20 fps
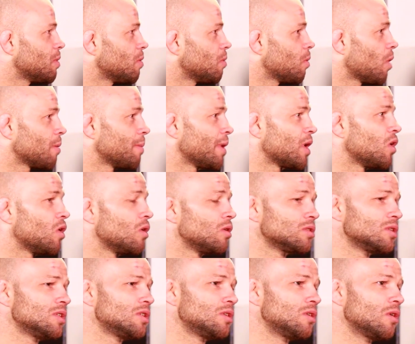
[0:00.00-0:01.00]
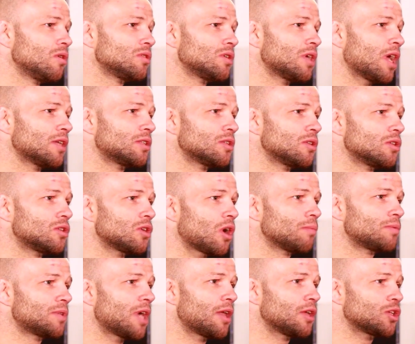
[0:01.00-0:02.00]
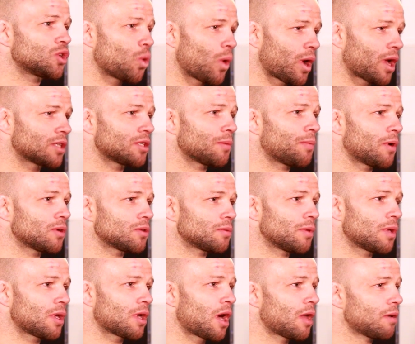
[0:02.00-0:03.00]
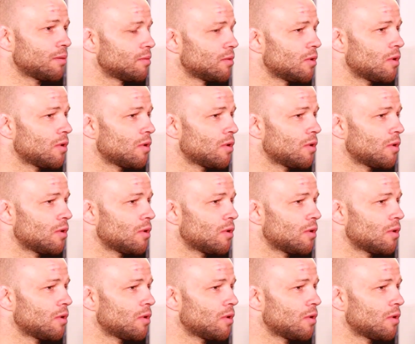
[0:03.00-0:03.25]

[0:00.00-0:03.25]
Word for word: But one of my goals is, you know, to get to the top 10 as quick as I possibly can.